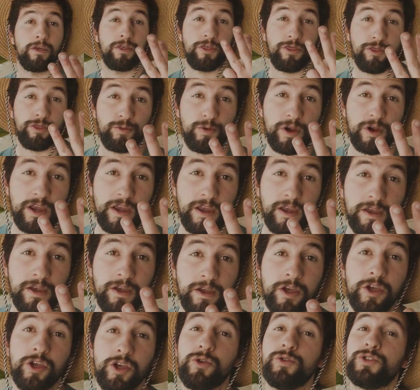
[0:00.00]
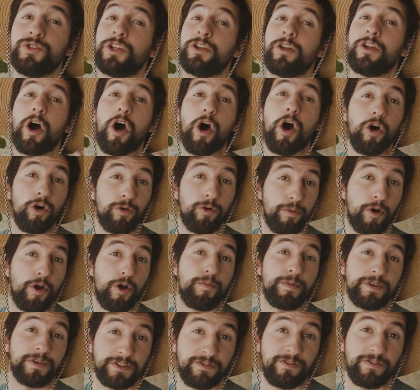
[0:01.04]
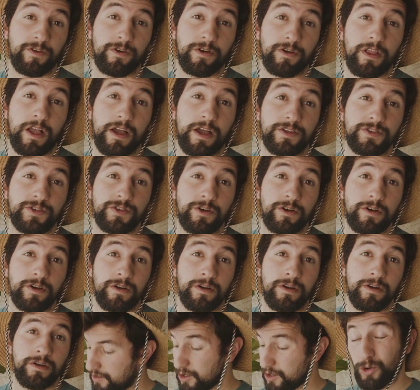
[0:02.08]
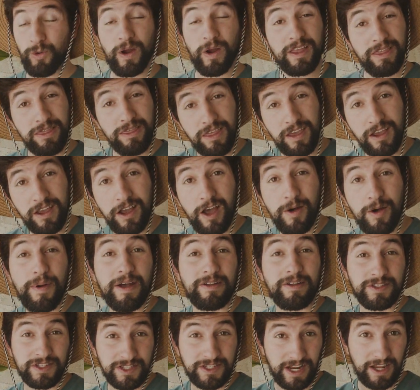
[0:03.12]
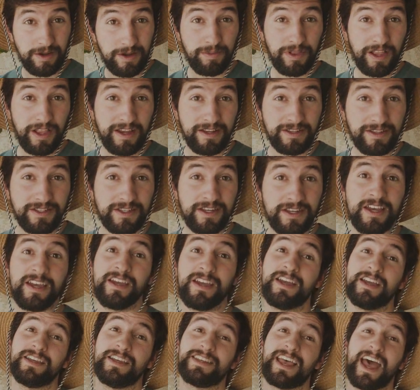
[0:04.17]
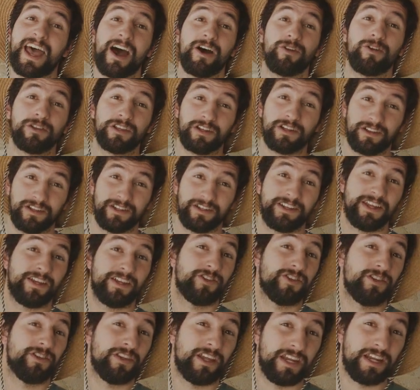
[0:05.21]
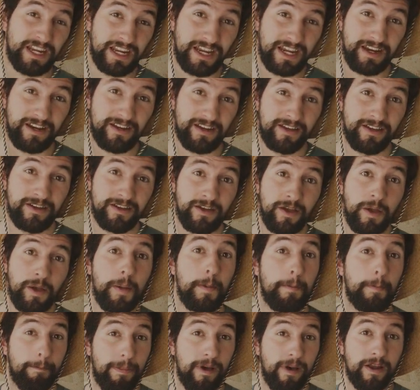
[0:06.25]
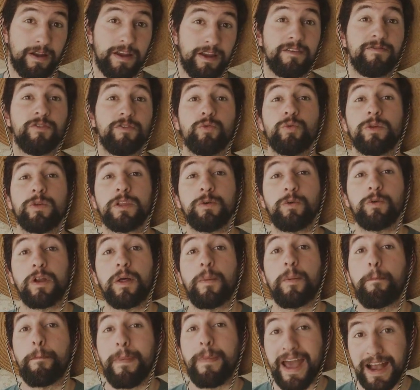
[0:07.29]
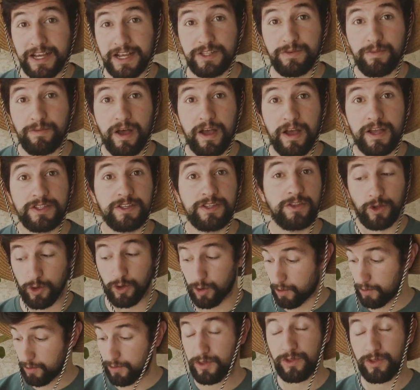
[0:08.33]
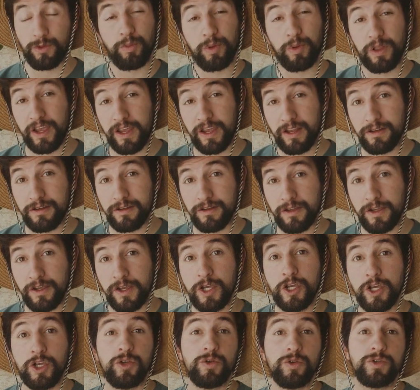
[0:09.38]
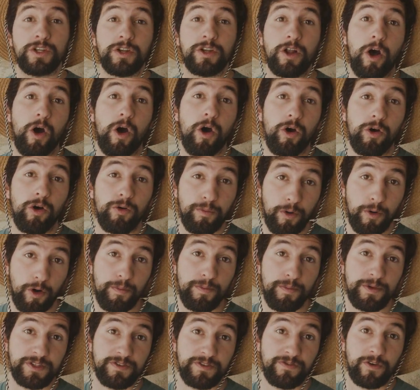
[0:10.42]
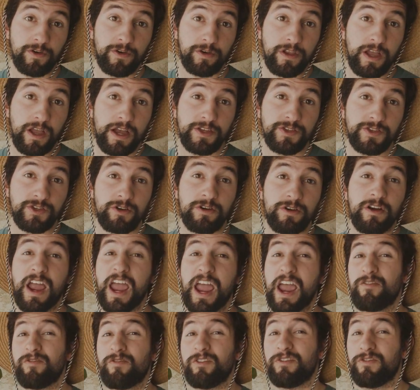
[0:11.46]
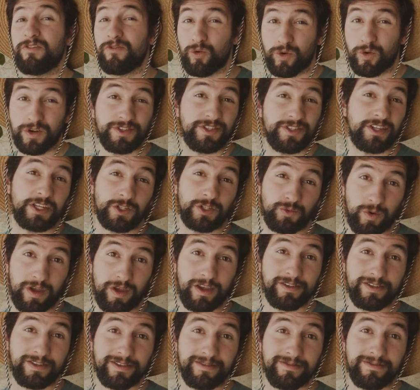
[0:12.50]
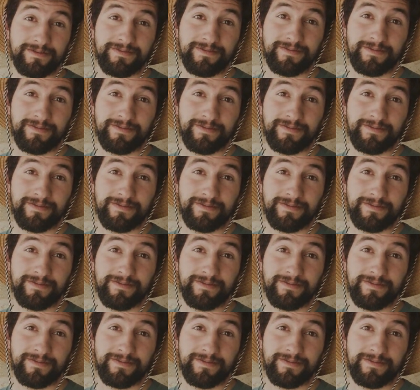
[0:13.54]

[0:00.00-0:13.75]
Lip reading: 3. Use an all-purpose fertilizer. The great thing about snake plants is how little attention they need. But if you really want to maximize on the growth of the plant, use an all-purpose fertilizer every 4 to 6 weeks.